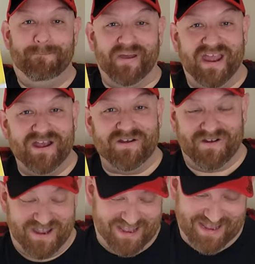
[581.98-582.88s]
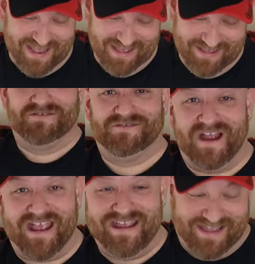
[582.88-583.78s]
Barry,
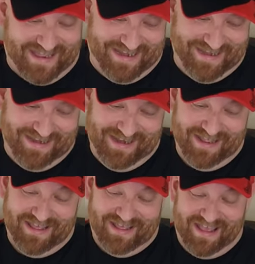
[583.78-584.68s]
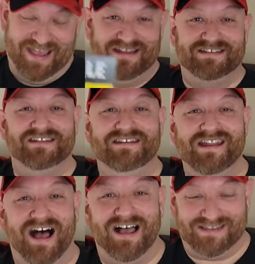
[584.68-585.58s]
Regan,
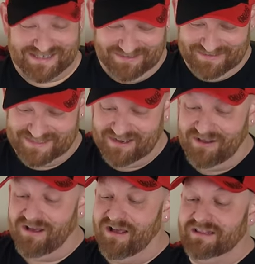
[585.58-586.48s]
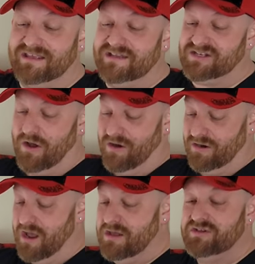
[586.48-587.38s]
and Nozzles. Ah, these
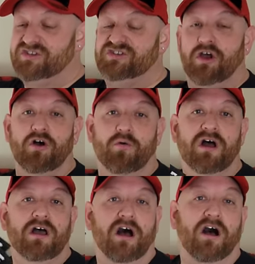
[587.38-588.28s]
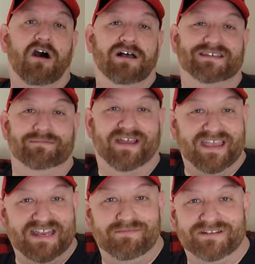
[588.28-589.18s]
are so awesome. I
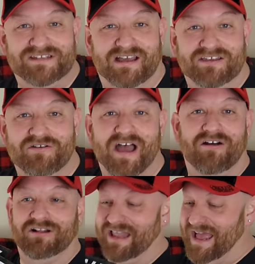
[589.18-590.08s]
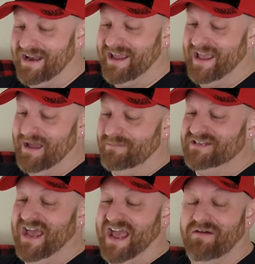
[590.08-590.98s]
can't even tell you how glad I am
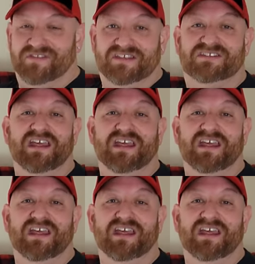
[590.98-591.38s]
to have these.